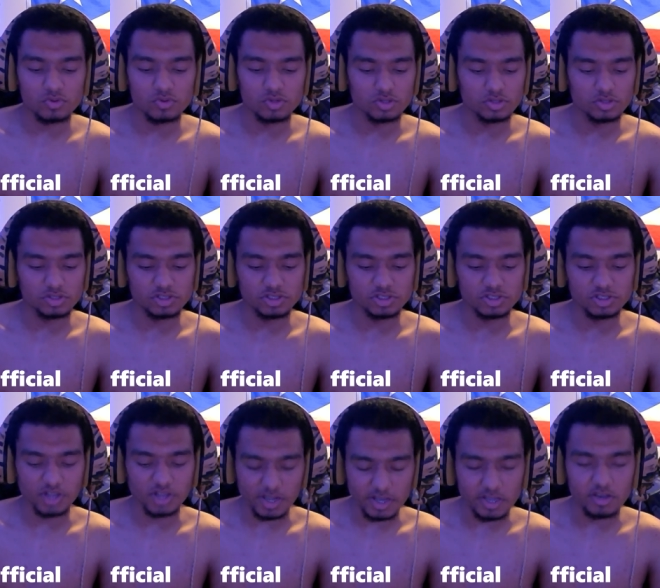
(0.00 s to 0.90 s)

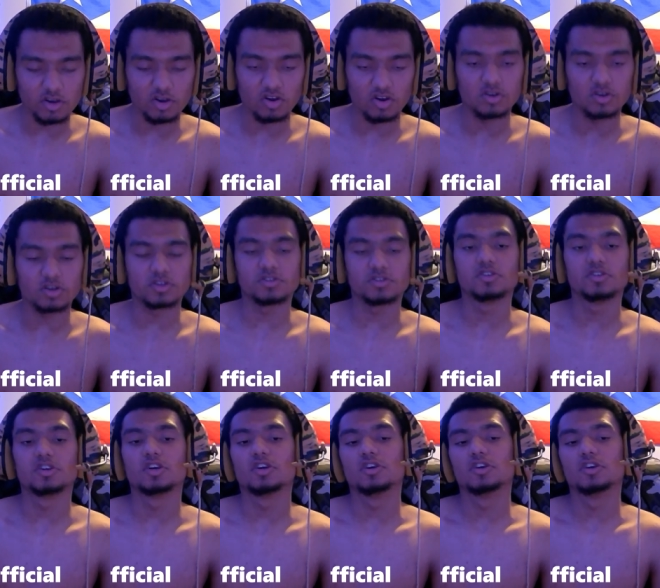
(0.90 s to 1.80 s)
second on
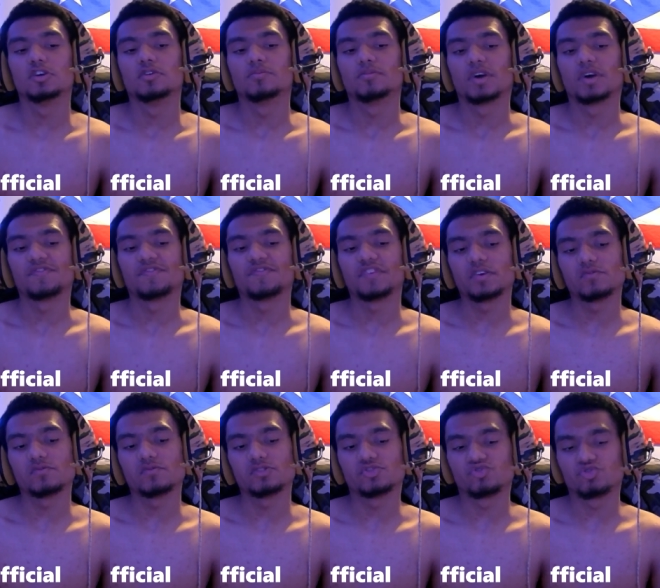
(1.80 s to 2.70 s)
my
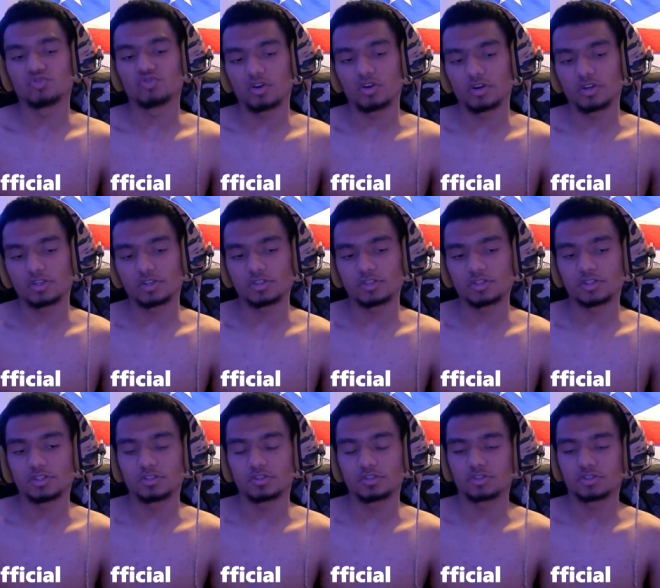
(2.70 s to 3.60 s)
favorite drill
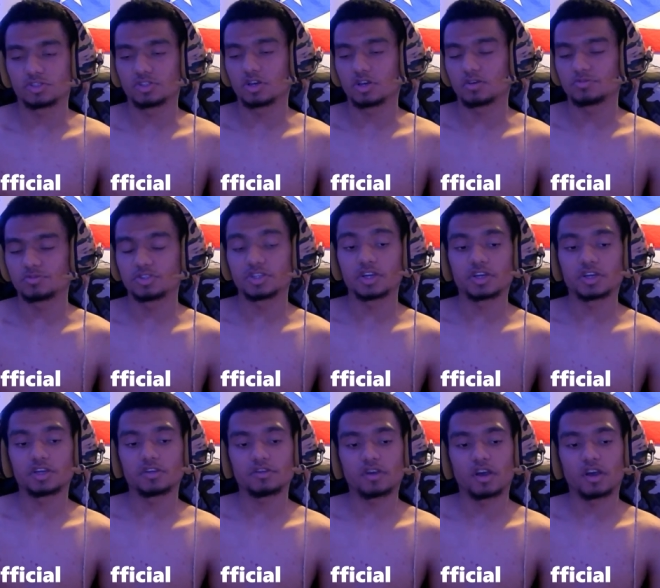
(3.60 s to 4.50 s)
artist. Top
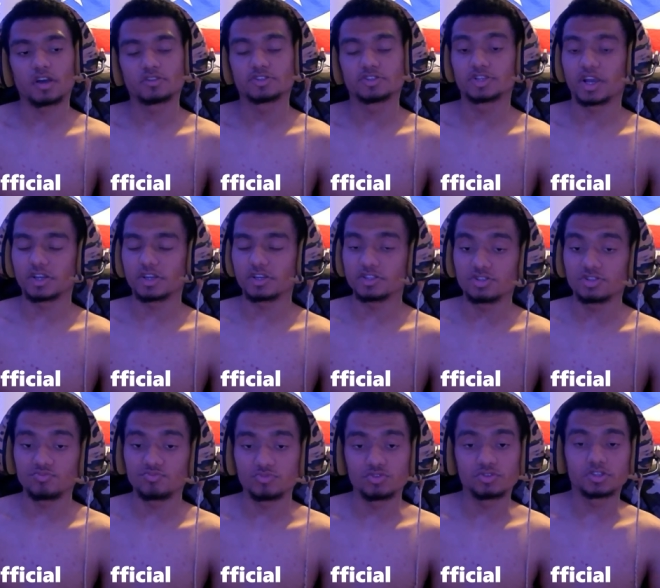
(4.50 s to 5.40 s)
second. I jack his
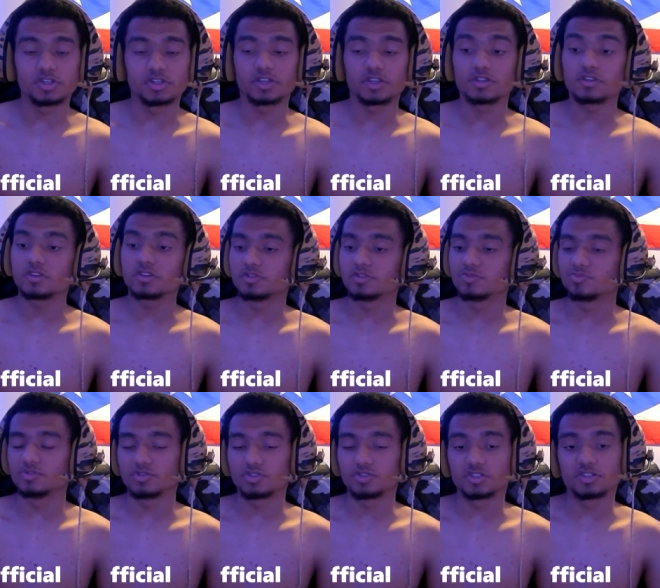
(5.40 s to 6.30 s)
music. His
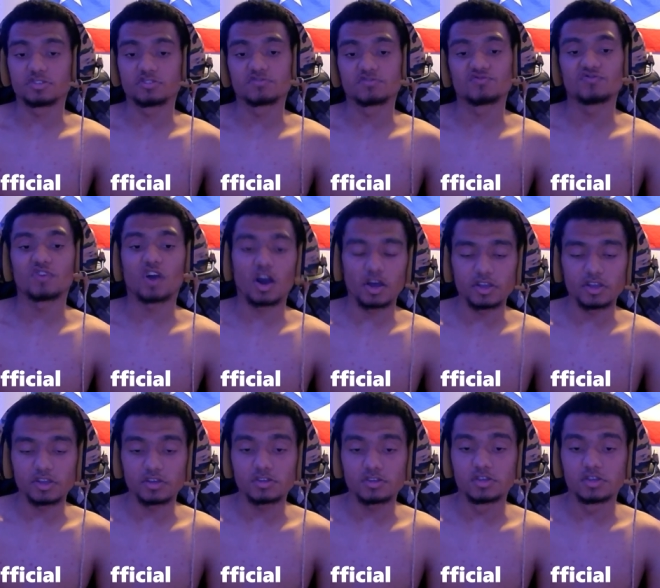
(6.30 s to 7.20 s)
music is
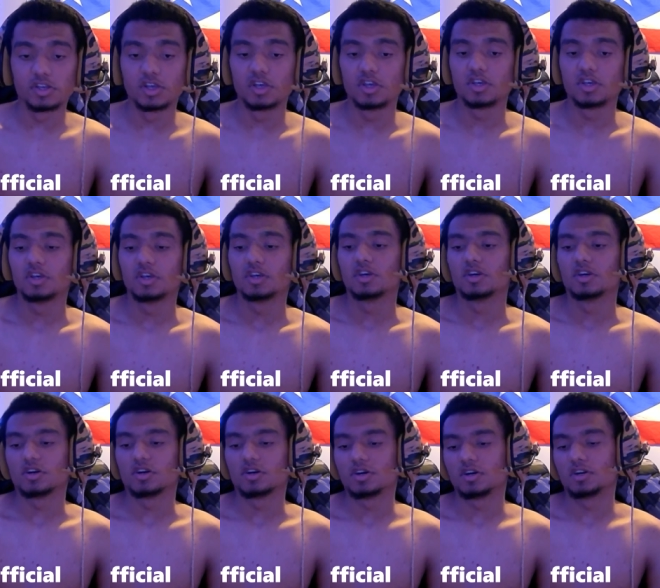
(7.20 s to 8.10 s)
fire.
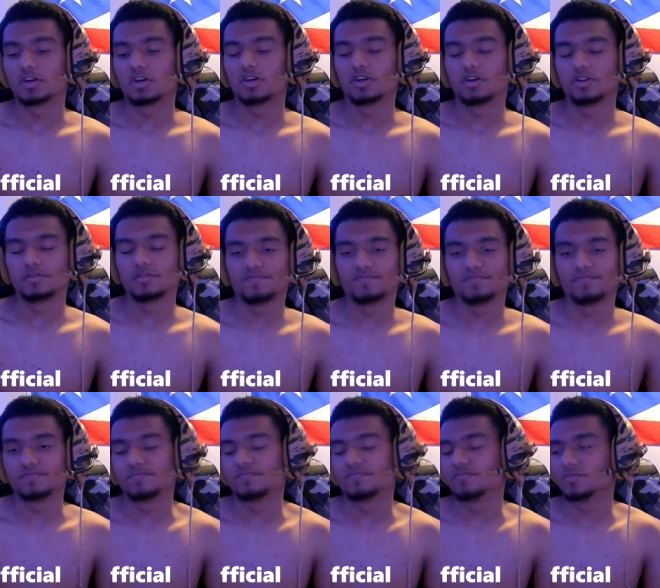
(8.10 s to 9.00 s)
Um,
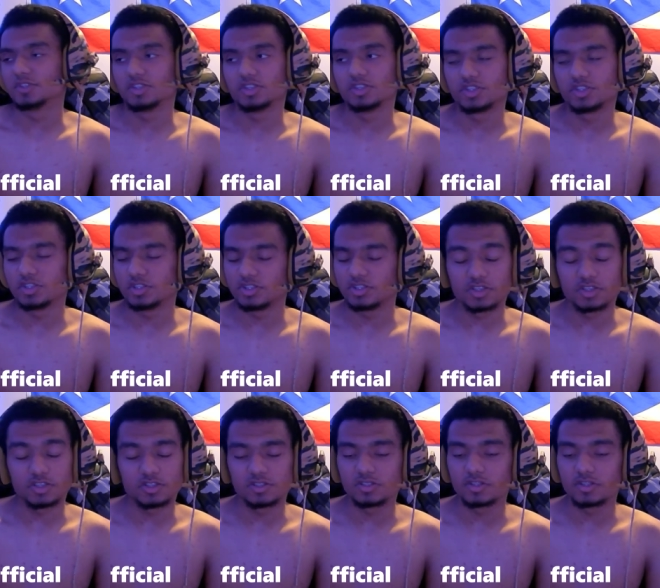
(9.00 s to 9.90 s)
it's, it's,
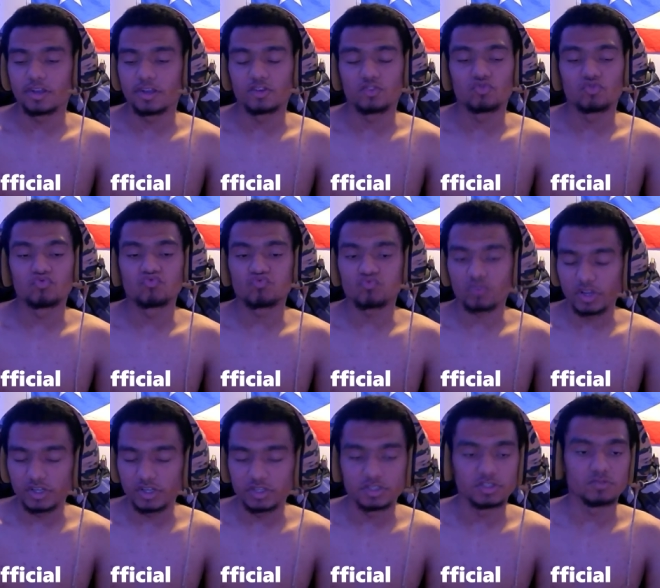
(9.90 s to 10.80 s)
it's like
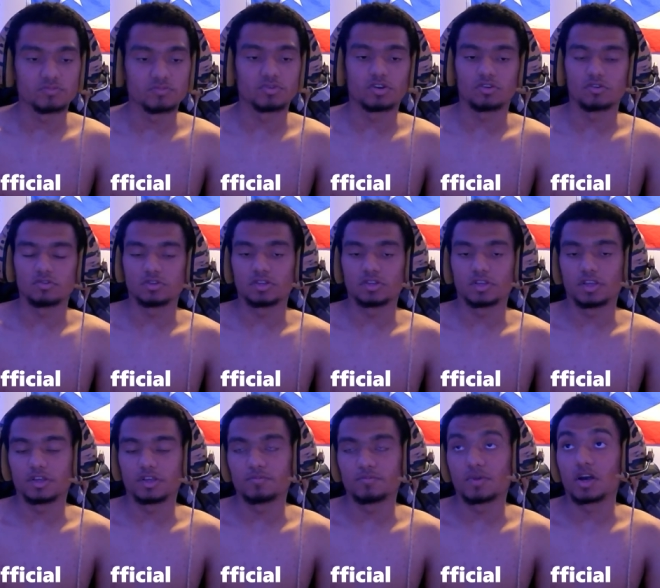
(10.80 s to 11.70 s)
crazy, bro.
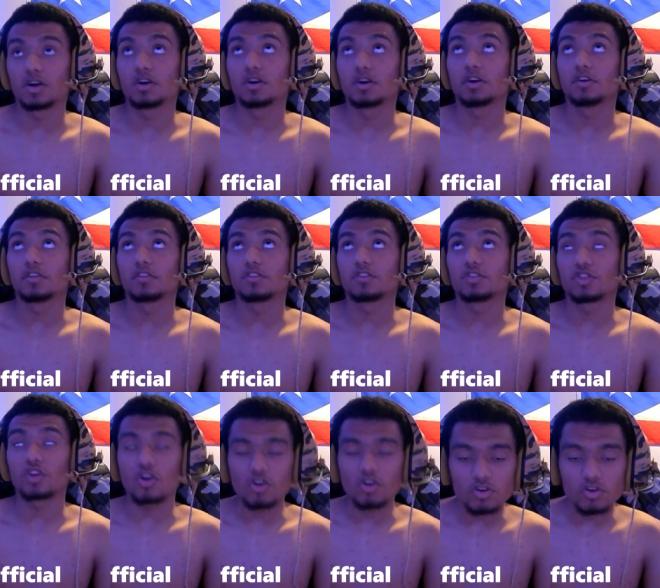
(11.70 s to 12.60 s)
My
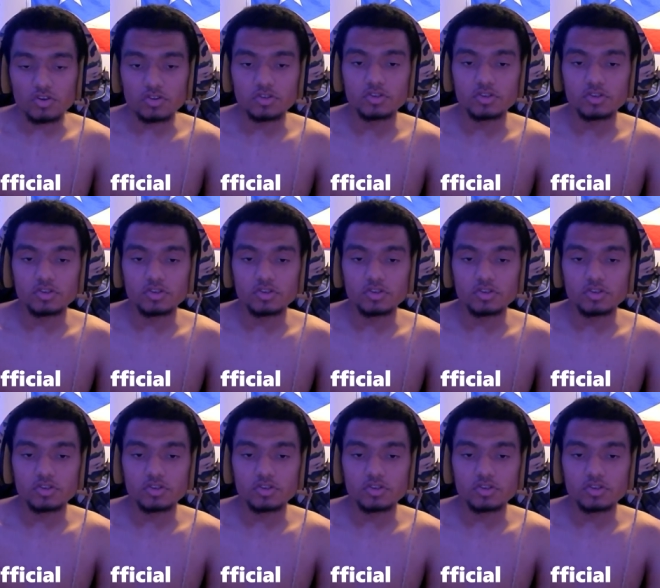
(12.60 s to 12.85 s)
third